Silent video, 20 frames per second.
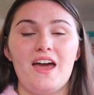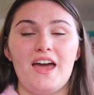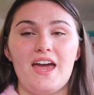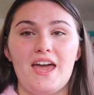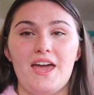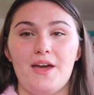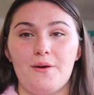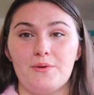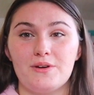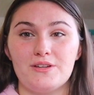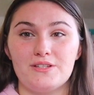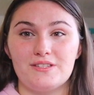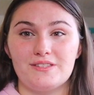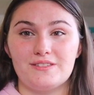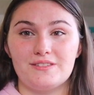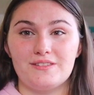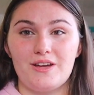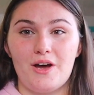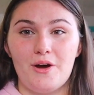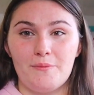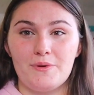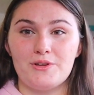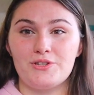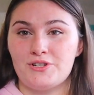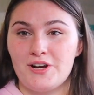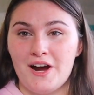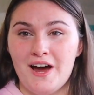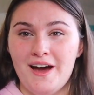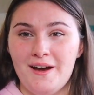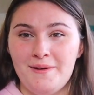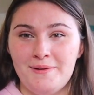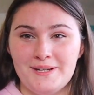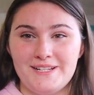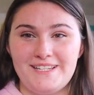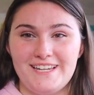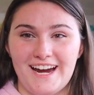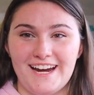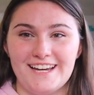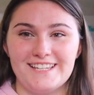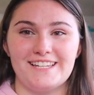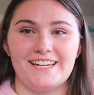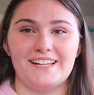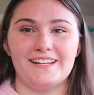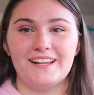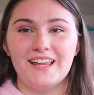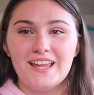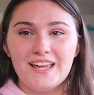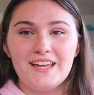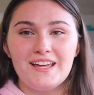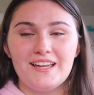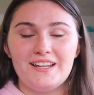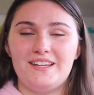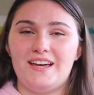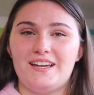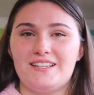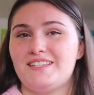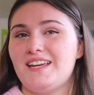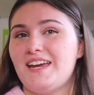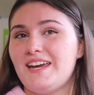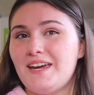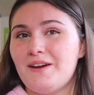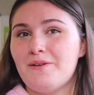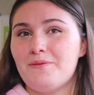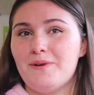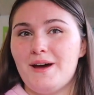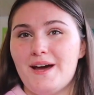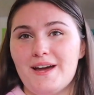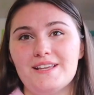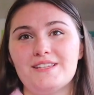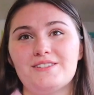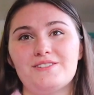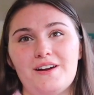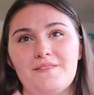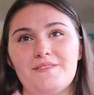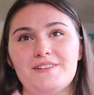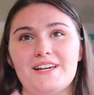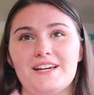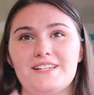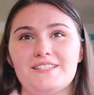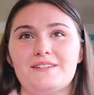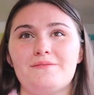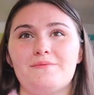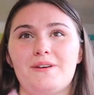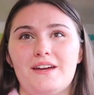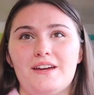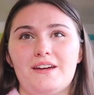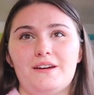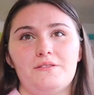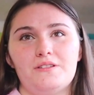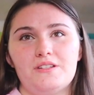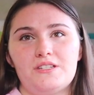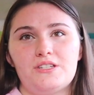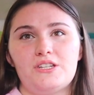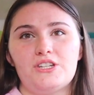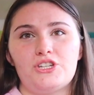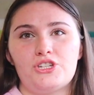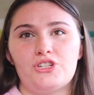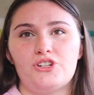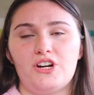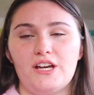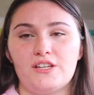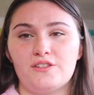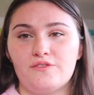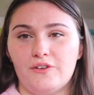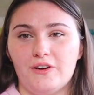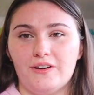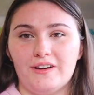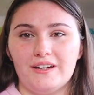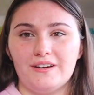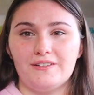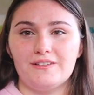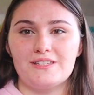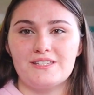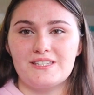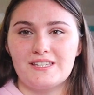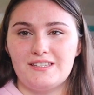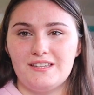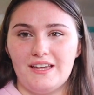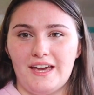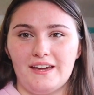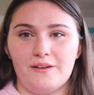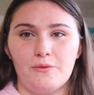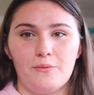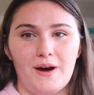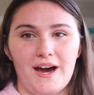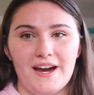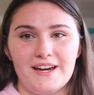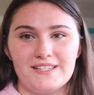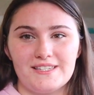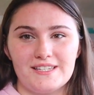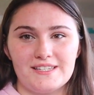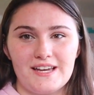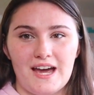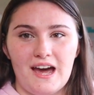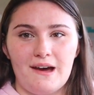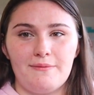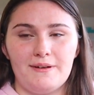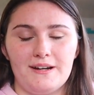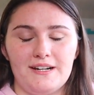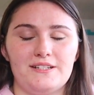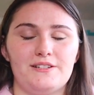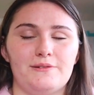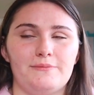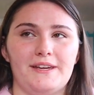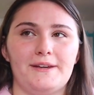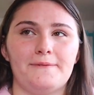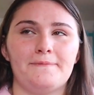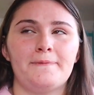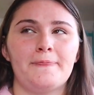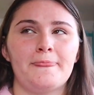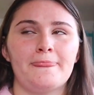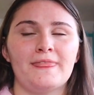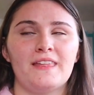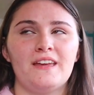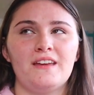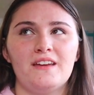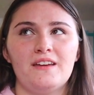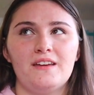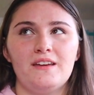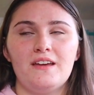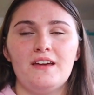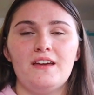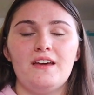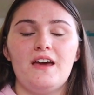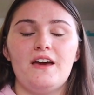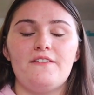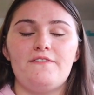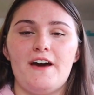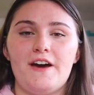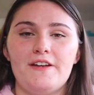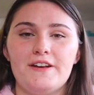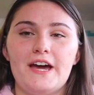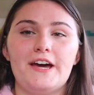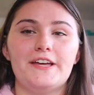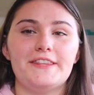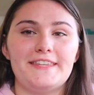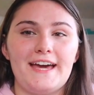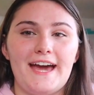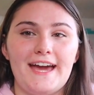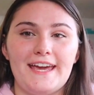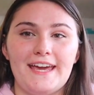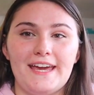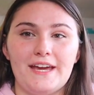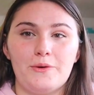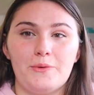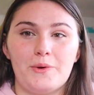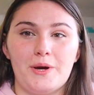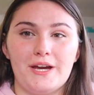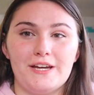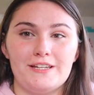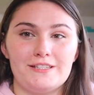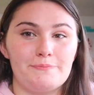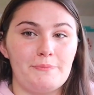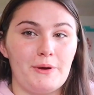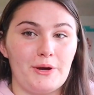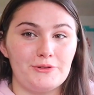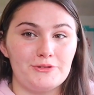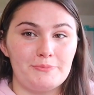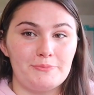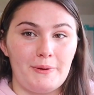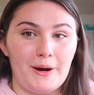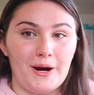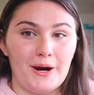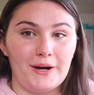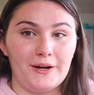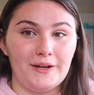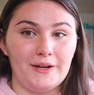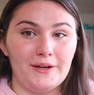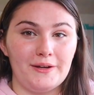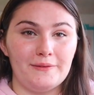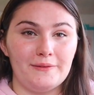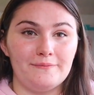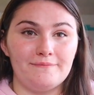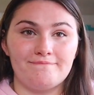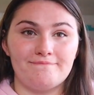it was almost traumatizing. Not saying it was traumatizing, but it was just stressful. It was just like, why is this happening to me? Found out that it was postpartum,